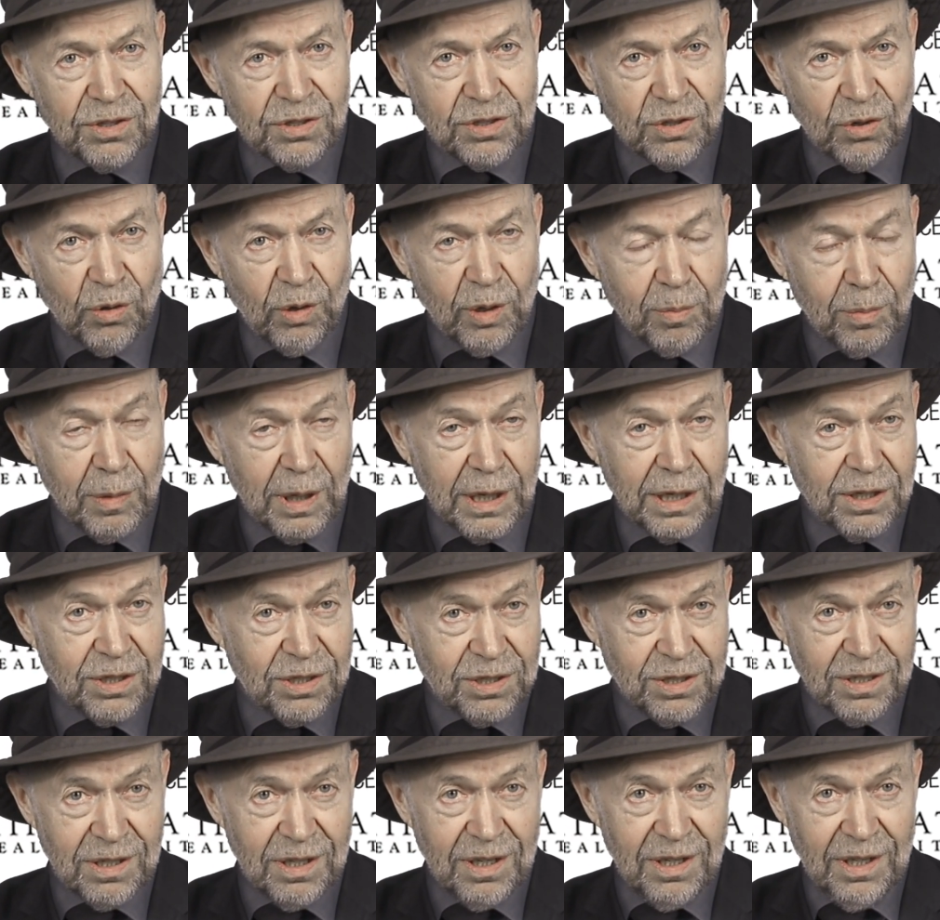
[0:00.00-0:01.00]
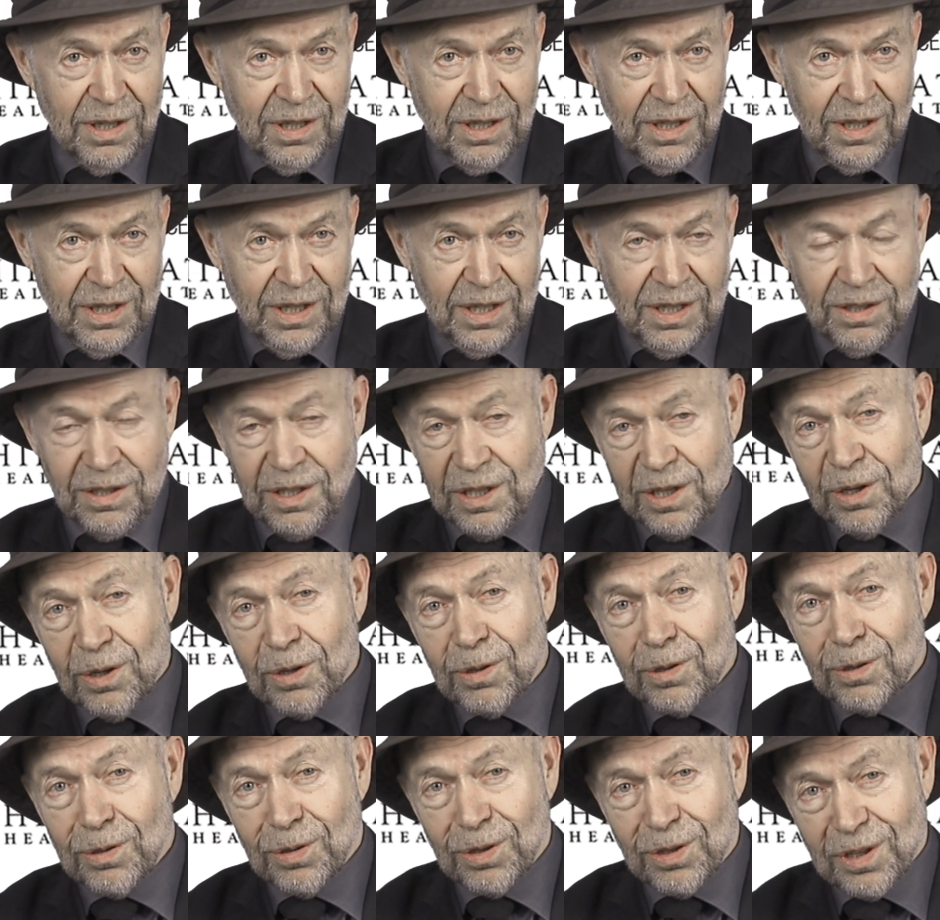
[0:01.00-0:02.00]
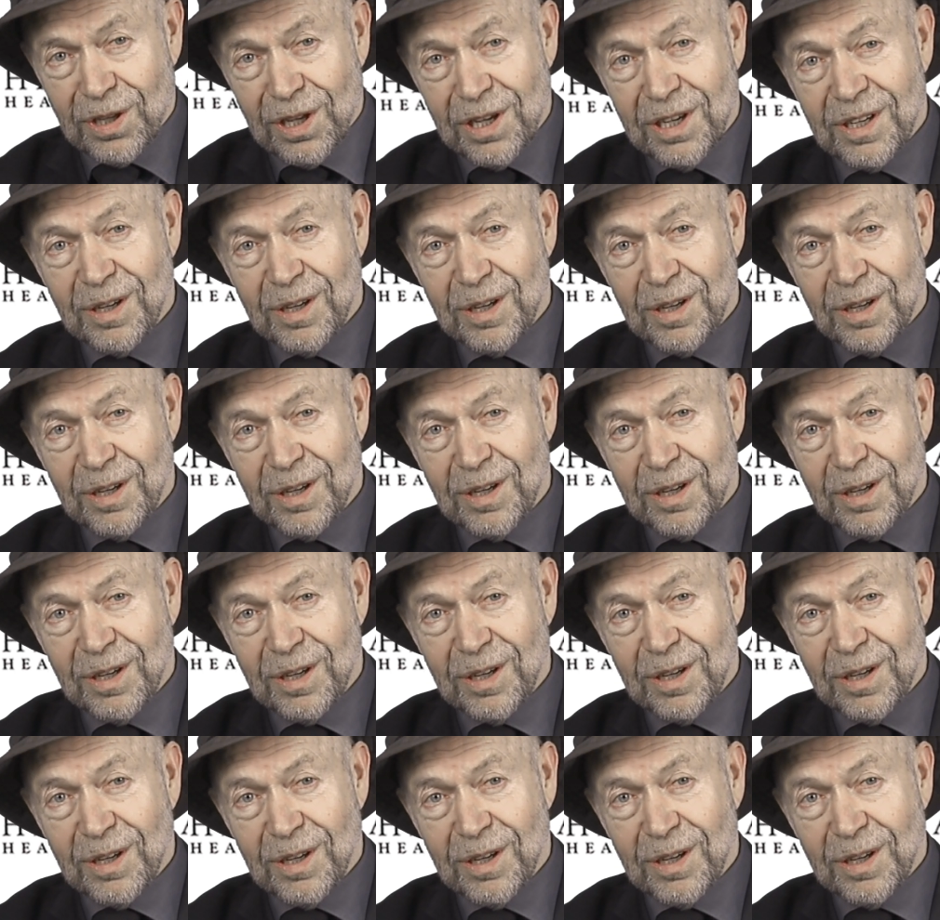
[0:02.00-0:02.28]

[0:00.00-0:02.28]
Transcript: So it makes the Earth